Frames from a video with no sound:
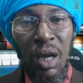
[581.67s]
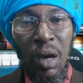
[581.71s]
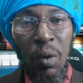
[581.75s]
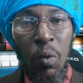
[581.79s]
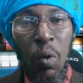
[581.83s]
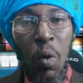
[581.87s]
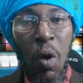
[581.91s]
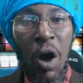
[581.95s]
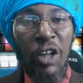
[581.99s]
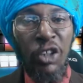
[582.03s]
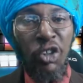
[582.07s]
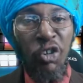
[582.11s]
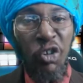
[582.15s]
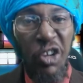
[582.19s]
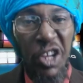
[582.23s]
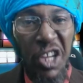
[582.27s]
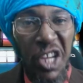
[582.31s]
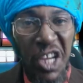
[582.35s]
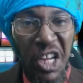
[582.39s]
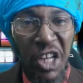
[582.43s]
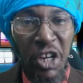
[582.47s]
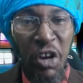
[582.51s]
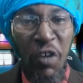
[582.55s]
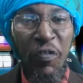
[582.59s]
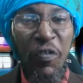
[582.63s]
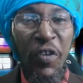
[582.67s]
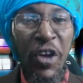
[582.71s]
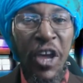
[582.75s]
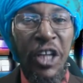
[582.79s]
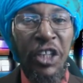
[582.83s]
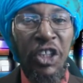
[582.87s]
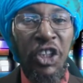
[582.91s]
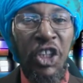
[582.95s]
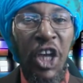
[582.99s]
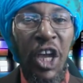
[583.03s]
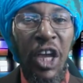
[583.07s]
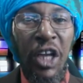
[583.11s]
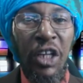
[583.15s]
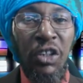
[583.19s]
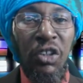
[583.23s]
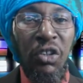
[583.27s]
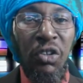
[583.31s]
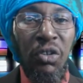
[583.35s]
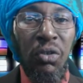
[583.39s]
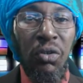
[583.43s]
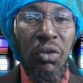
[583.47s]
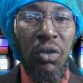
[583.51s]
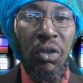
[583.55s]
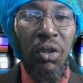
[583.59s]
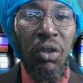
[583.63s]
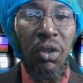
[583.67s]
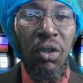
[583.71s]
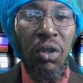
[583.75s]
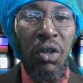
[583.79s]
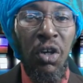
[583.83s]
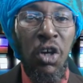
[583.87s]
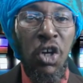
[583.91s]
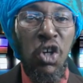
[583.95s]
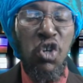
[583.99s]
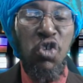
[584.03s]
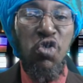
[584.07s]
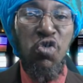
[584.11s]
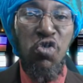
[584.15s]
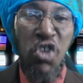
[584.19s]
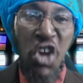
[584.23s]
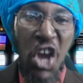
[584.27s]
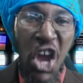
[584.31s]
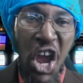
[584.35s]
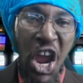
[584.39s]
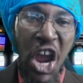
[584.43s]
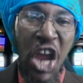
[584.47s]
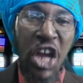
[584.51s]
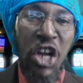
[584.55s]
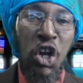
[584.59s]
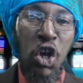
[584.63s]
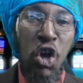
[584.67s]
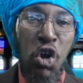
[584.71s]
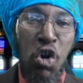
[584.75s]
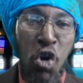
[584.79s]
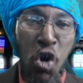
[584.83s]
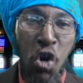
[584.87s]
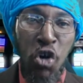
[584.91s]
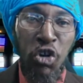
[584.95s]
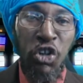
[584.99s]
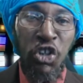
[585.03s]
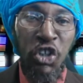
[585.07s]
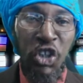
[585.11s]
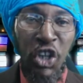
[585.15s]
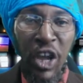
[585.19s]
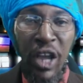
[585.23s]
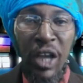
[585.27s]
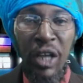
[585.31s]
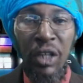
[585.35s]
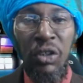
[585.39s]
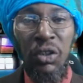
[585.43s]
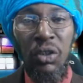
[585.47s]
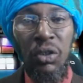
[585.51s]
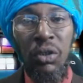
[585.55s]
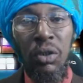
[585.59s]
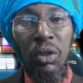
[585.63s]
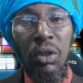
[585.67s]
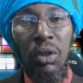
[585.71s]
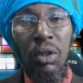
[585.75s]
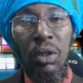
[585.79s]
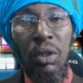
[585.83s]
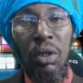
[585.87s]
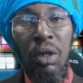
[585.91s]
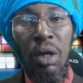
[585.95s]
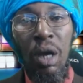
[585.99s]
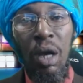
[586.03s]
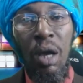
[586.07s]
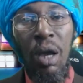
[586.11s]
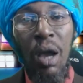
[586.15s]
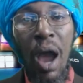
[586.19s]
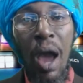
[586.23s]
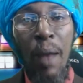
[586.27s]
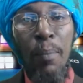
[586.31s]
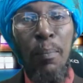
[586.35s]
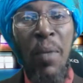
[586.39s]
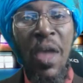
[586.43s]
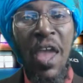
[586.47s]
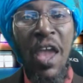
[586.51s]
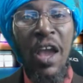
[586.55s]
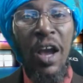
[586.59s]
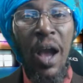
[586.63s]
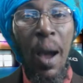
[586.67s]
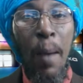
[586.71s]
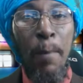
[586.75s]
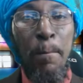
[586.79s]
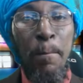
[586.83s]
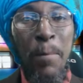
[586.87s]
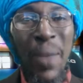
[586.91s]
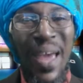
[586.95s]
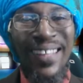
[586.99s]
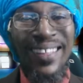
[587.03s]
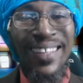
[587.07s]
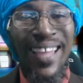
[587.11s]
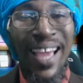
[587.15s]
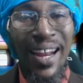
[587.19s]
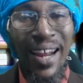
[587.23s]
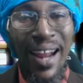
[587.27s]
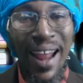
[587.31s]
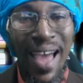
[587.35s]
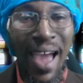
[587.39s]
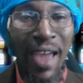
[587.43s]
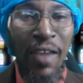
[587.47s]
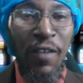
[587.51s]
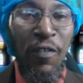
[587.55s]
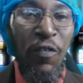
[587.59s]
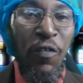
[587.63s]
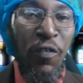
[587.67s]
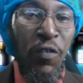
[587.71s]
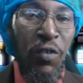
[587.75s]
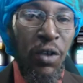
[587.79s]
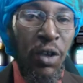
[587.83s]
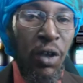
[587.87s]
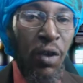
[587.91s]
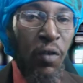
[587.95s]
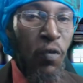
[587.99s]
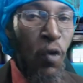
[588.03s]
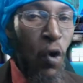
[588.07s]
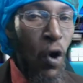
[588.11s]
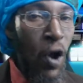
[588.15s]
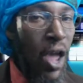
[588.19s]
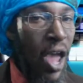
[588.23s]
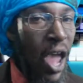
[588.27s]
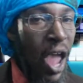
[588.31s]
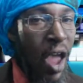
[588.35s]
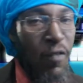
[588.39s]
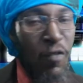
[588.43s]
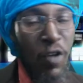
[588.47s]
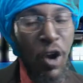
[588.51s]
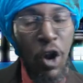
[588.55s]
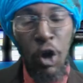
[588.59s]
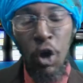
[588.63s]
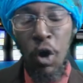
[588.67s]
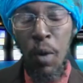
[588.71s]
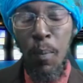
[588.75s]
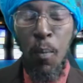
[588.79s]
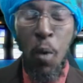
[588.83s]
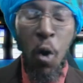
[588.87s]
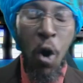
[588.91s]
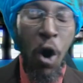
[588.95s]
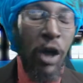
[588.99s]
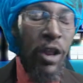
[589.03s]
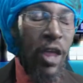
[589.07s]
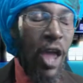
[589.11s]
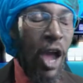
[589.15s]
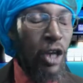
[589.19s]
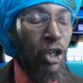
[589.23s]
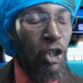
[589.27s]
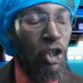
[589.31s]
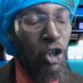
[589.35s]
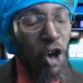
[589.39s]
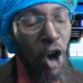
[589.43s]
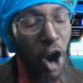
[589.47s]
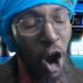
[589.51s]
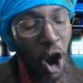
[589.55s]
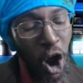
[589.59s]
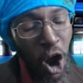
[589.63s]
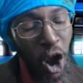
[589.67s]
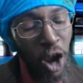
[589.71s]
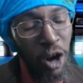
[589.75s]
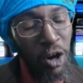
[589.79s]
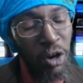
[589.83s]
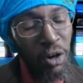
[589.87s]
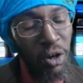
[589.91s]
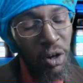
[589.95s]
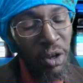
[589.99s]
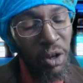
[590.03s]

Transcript: We want to innovate things, create good things, and make a better life for every little boy and girl